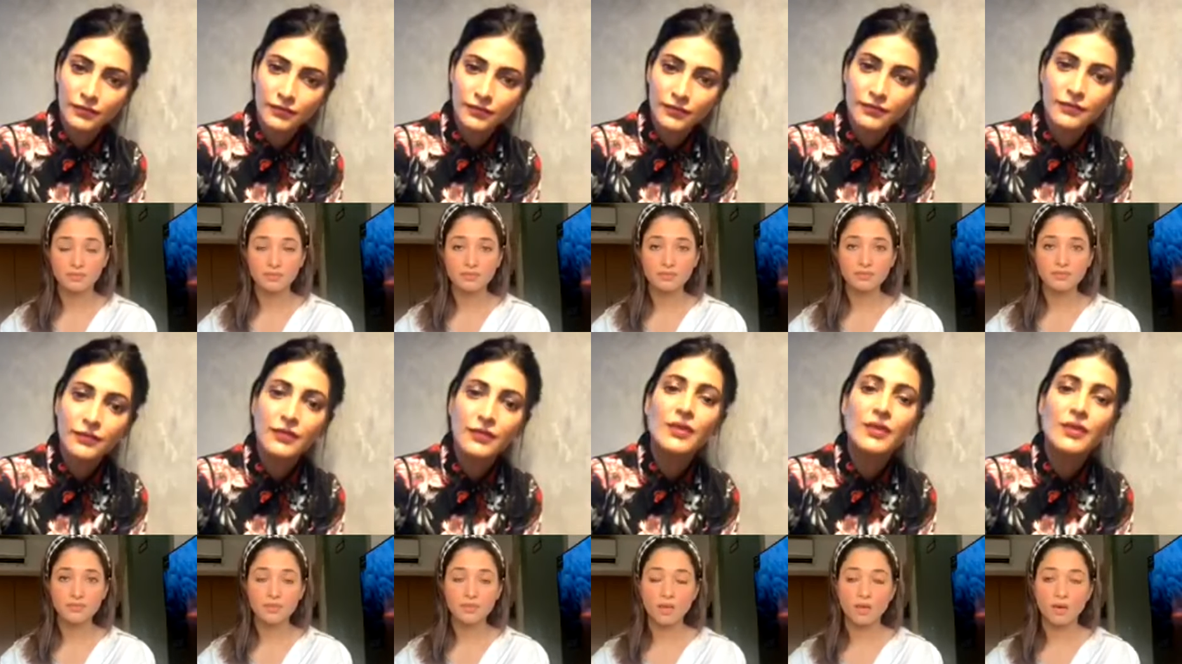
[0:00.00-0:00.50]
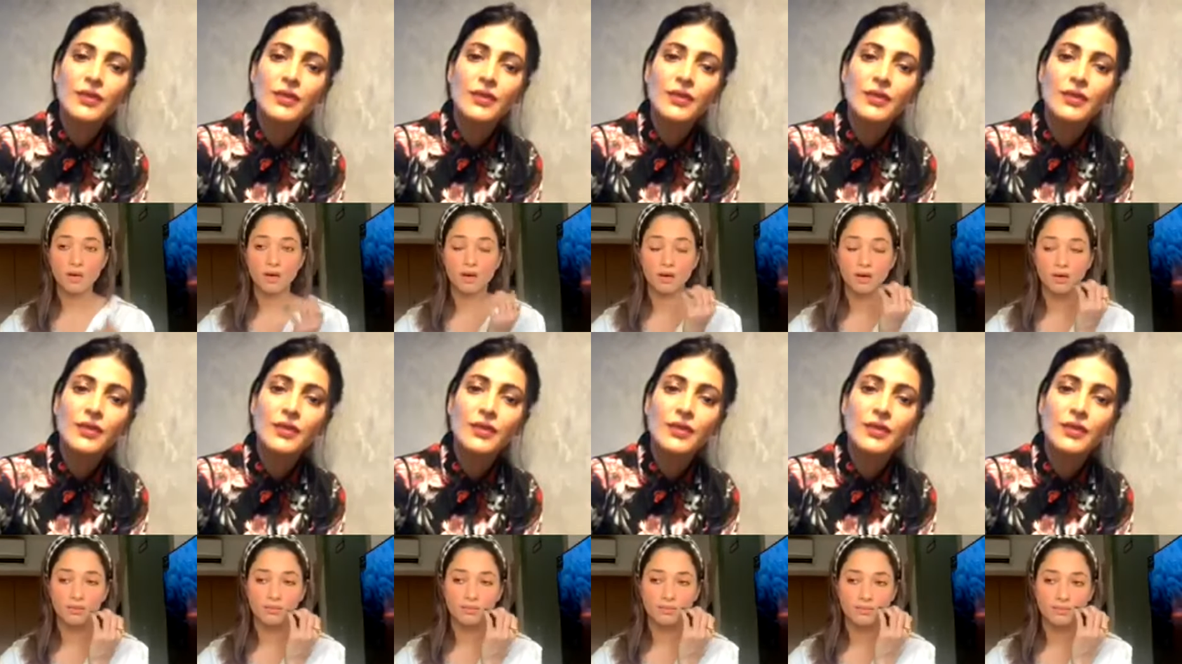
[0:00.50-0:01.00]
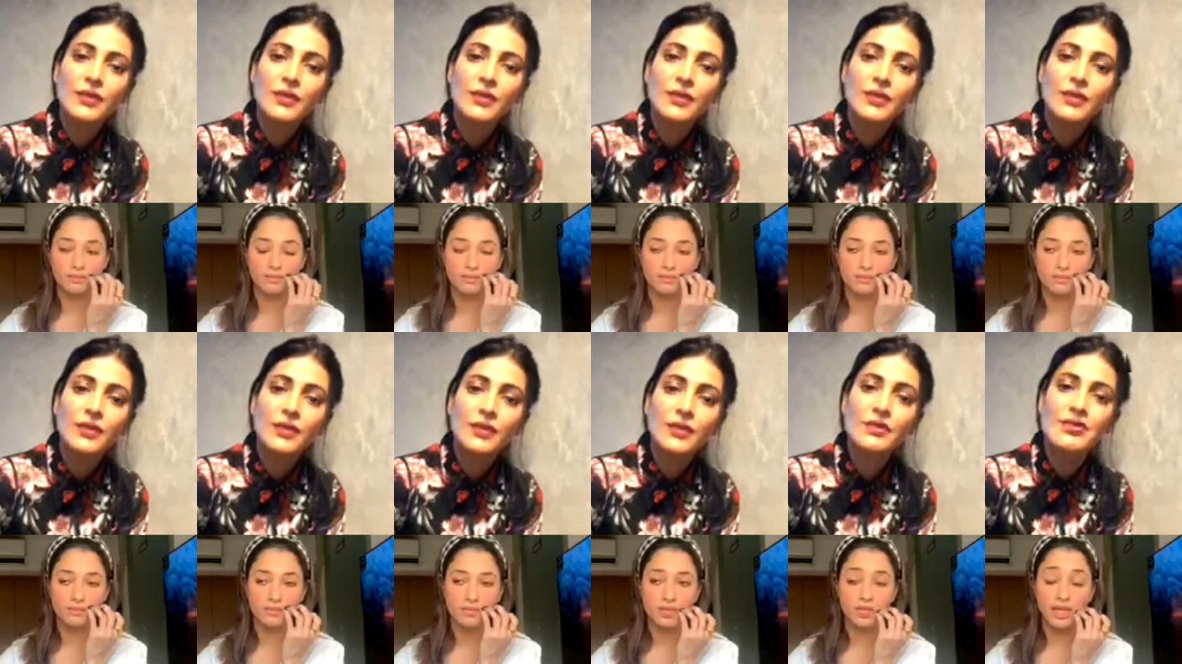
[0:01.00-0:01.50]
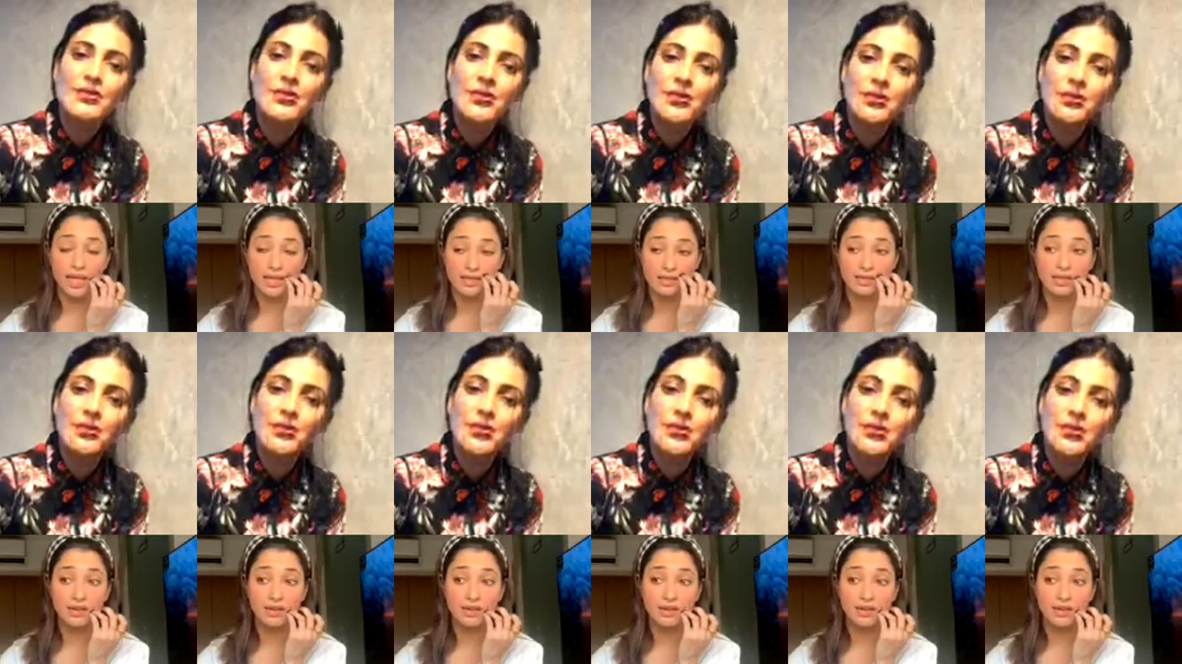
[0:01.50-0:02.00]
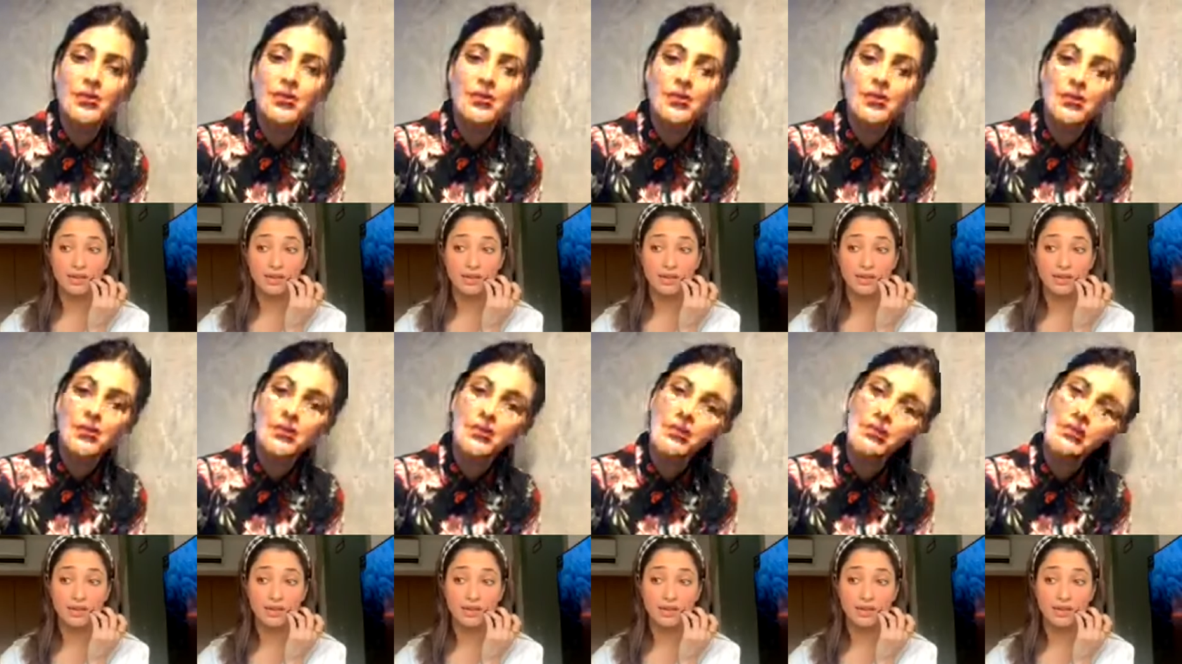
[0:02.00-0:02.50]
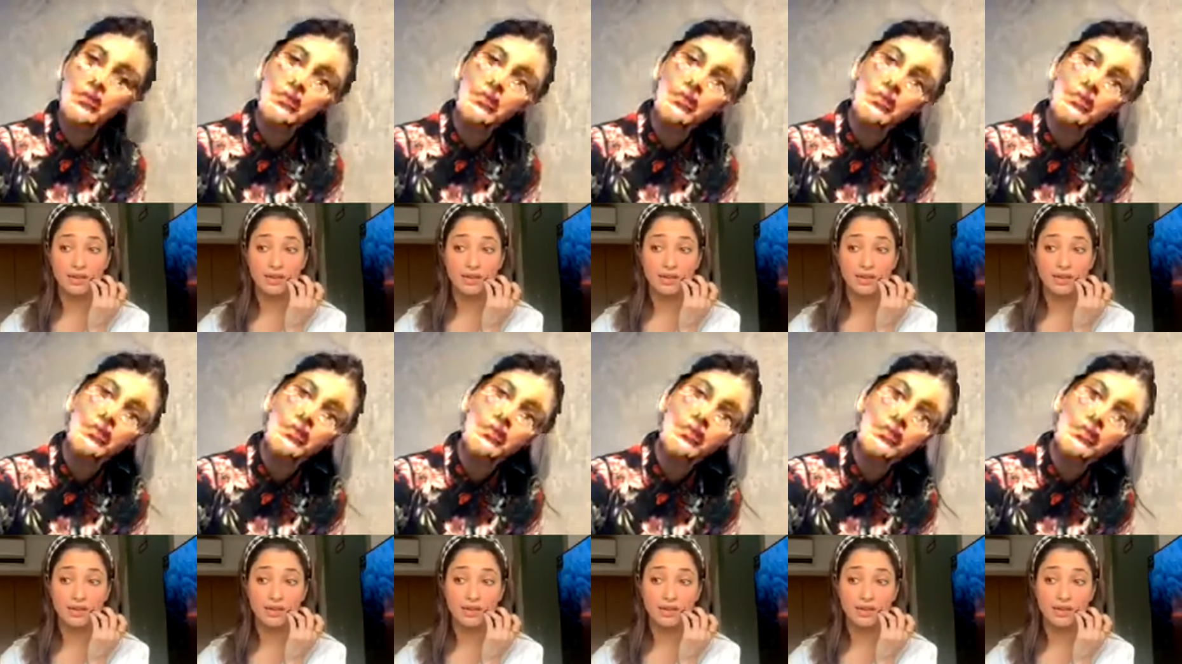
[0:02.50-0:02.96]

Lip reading: Nobody speaks.